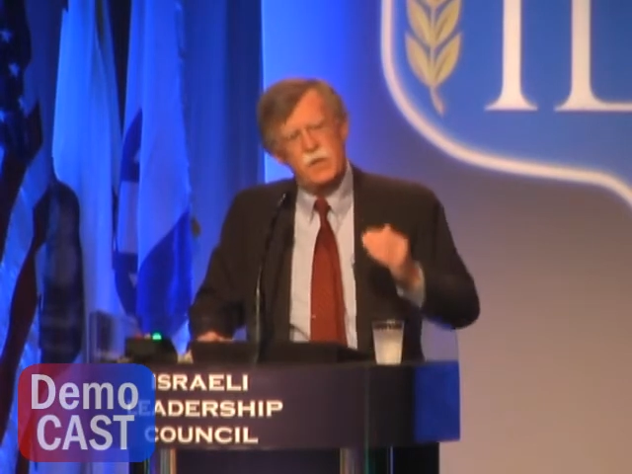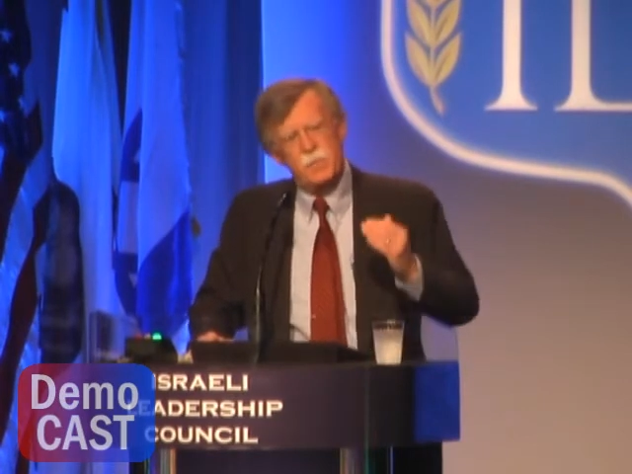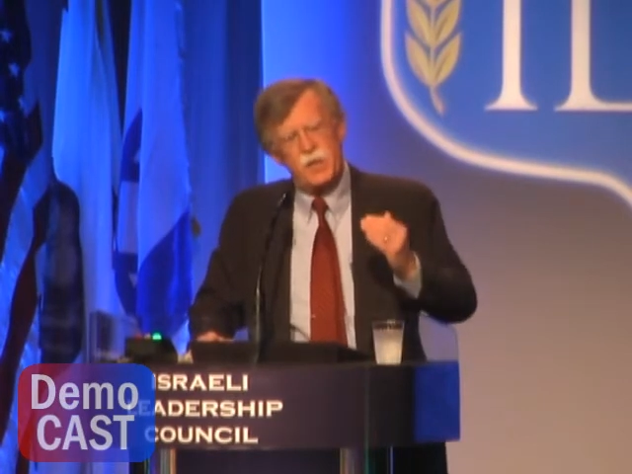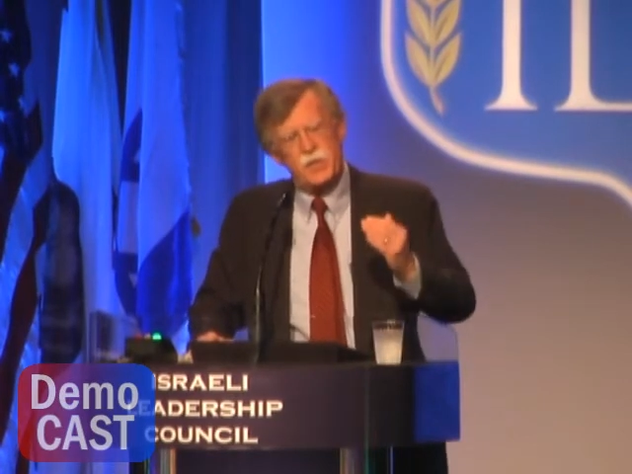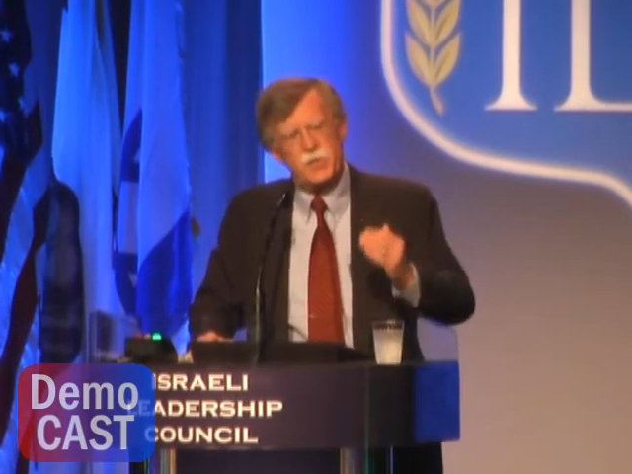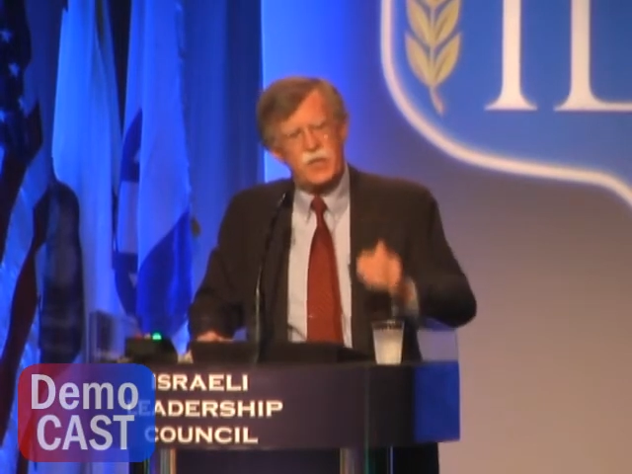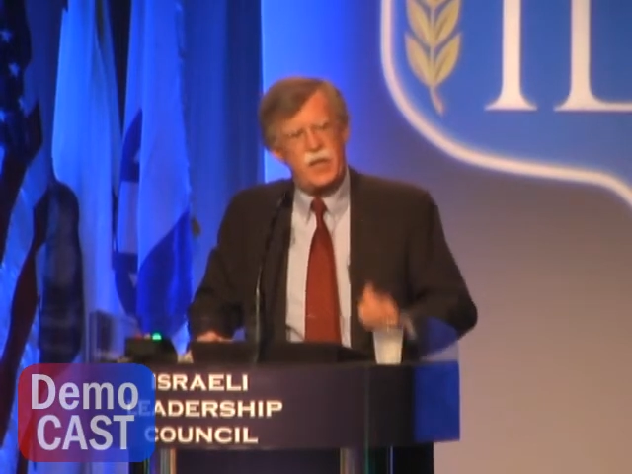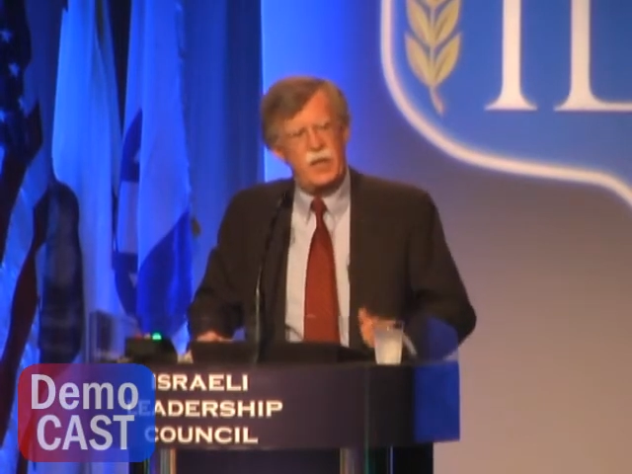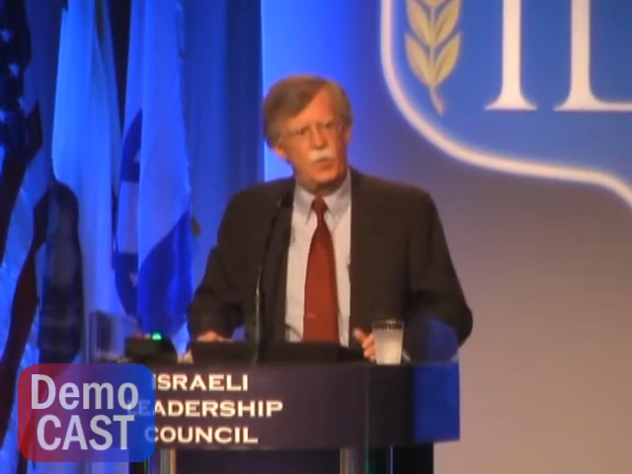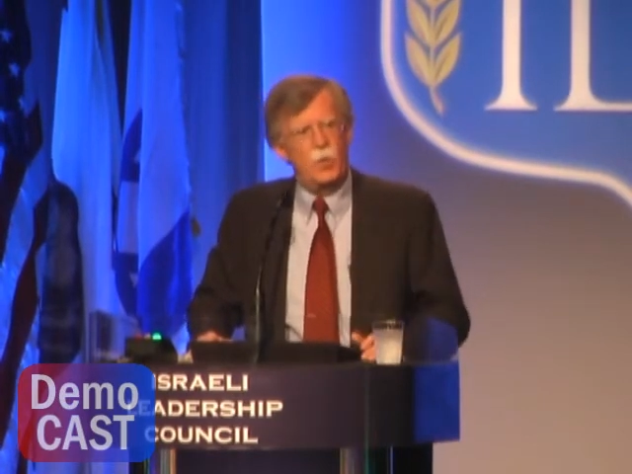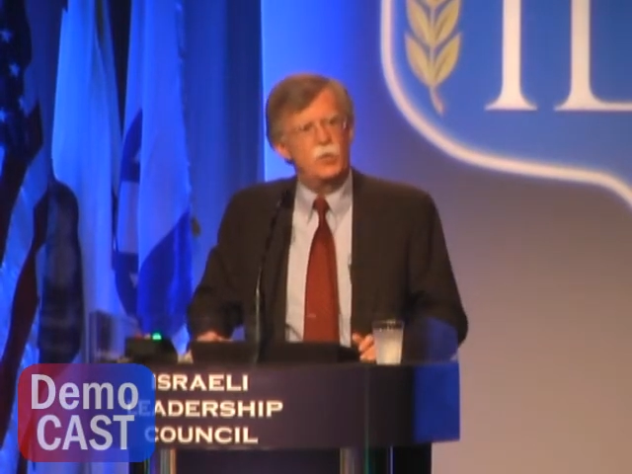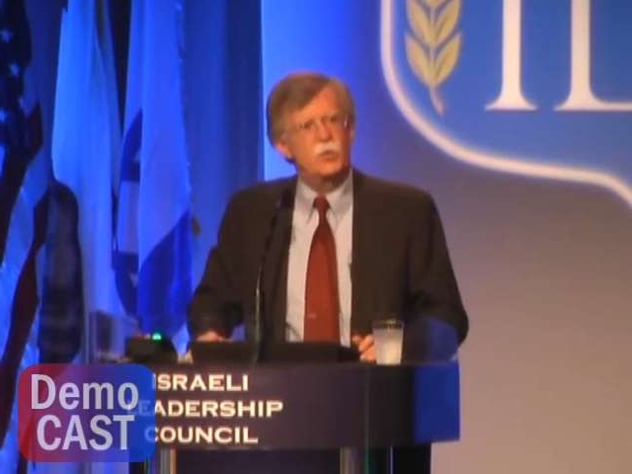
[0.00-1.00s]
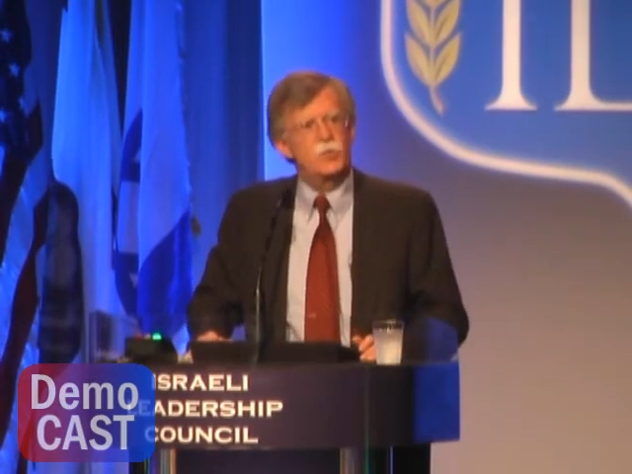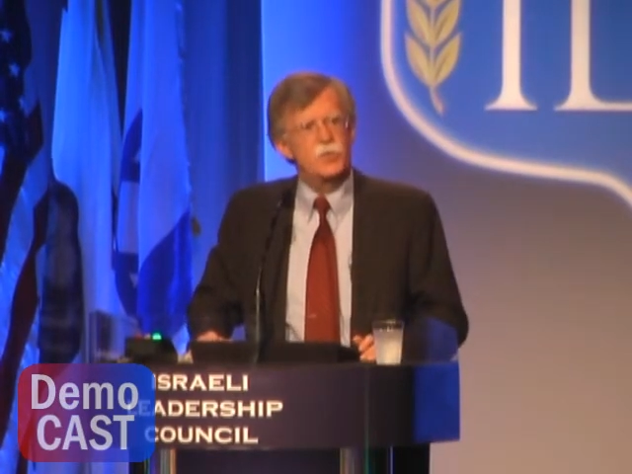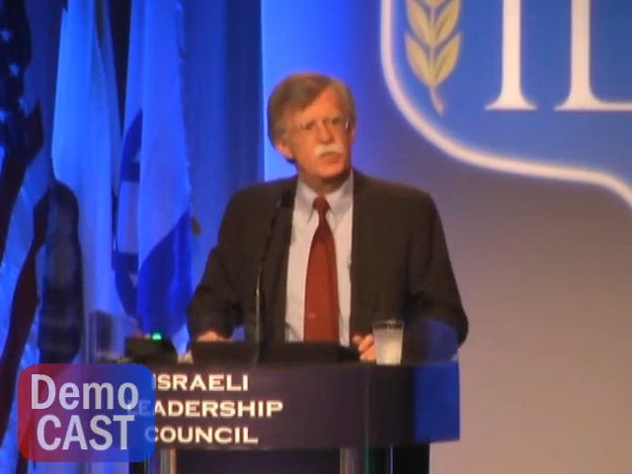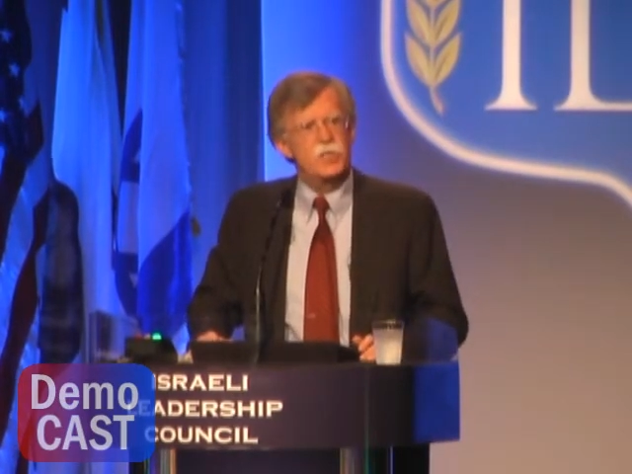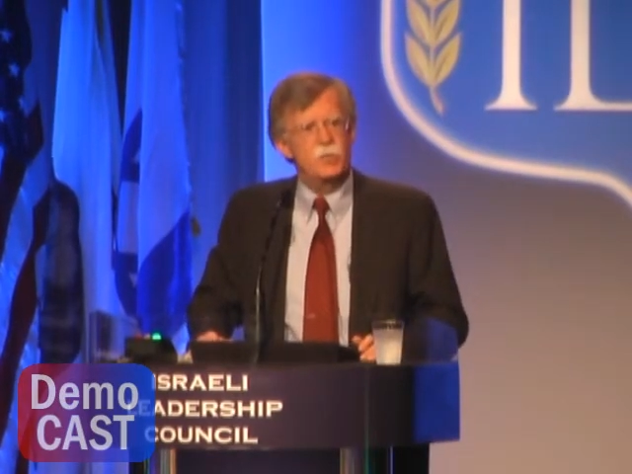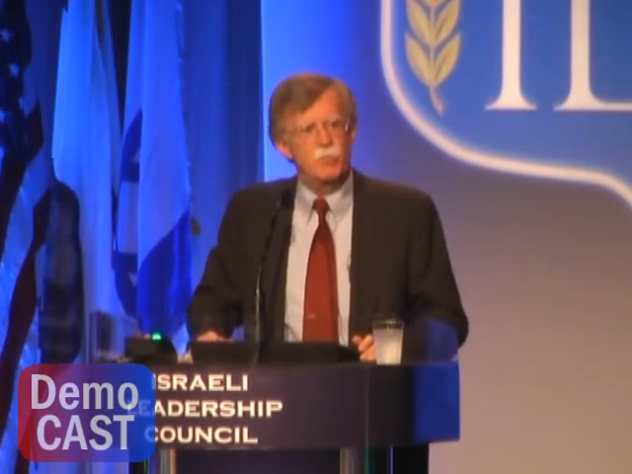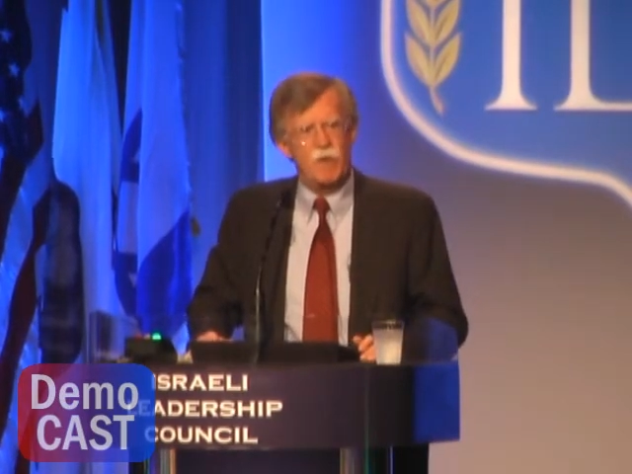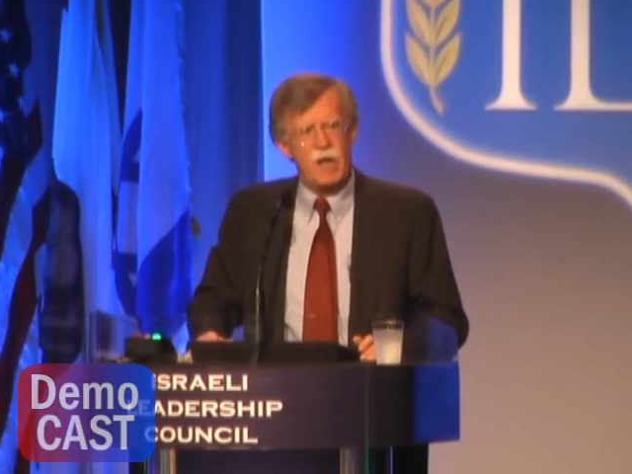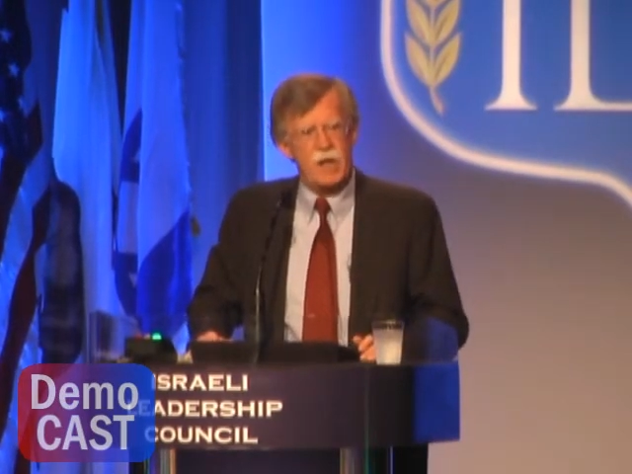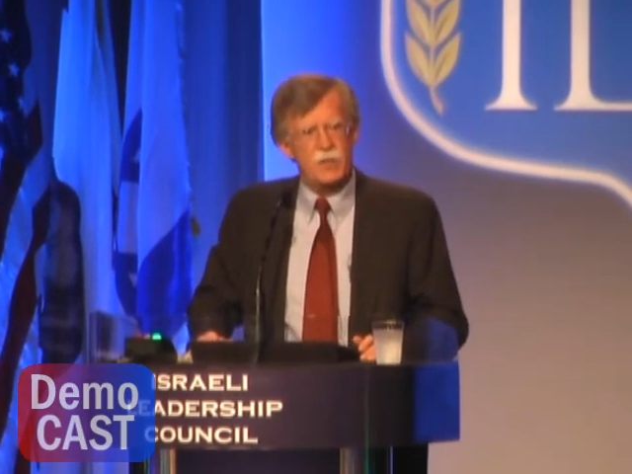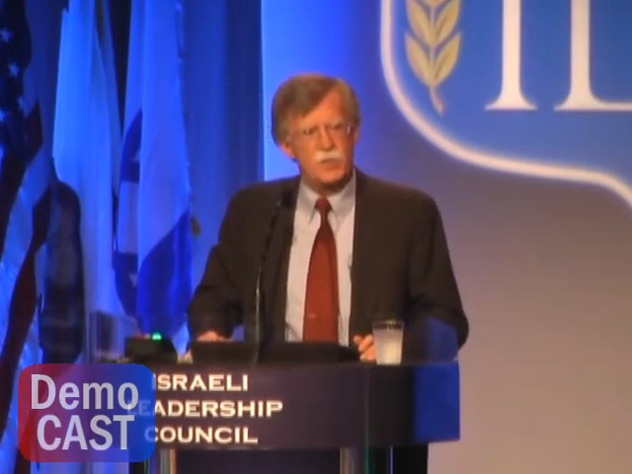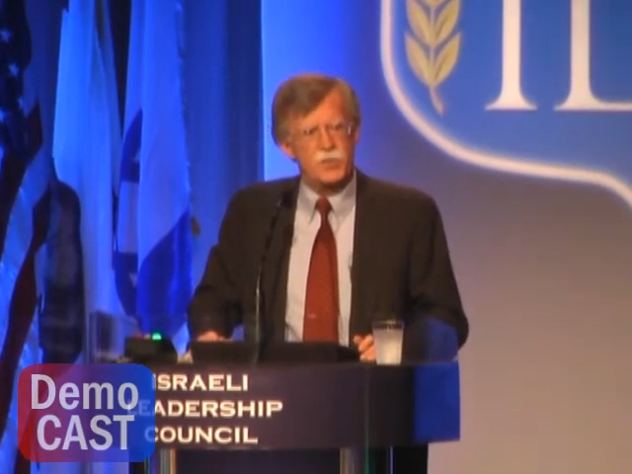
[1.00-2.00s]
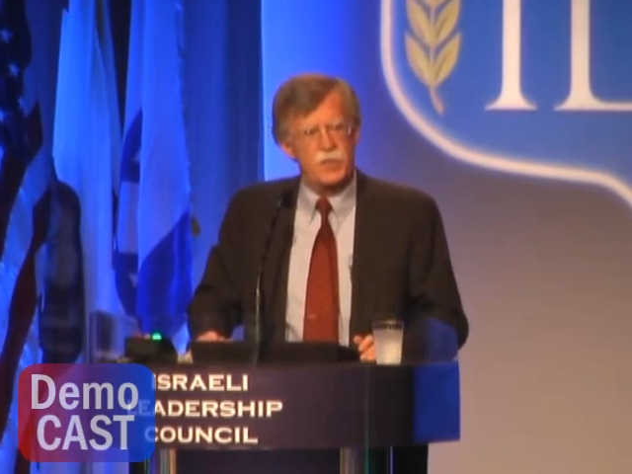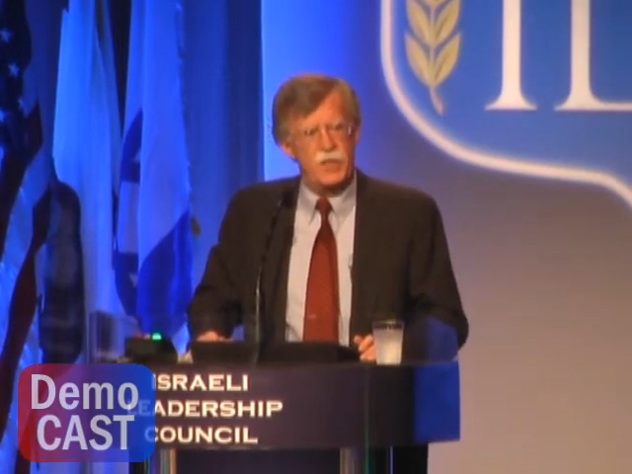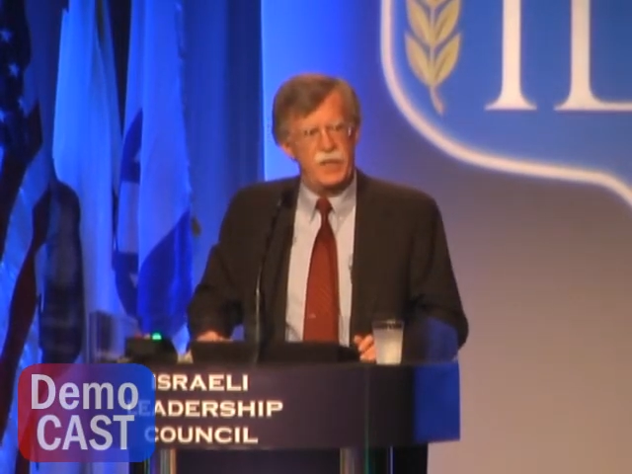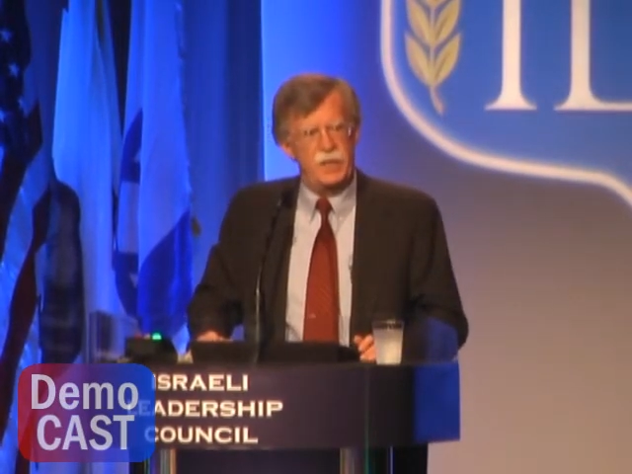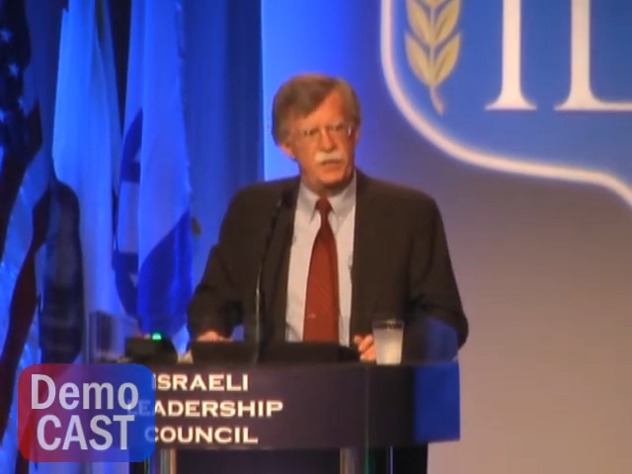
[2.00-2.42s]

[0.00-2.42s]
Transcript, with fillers: by saying, when you see a rattlesnake